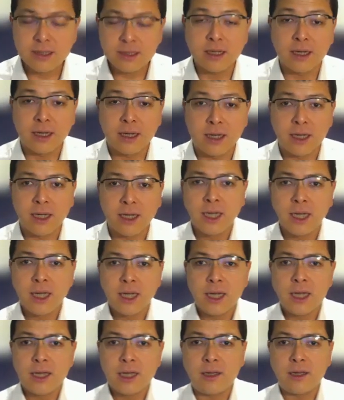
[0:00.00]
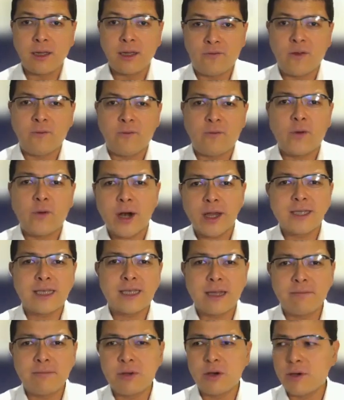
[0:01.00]
For
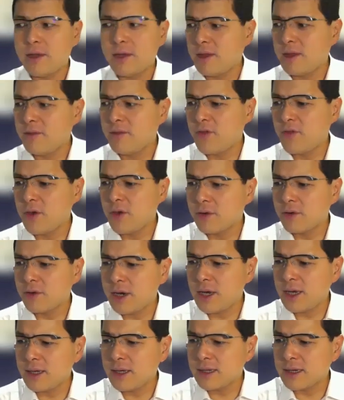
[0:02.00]
example, in theory,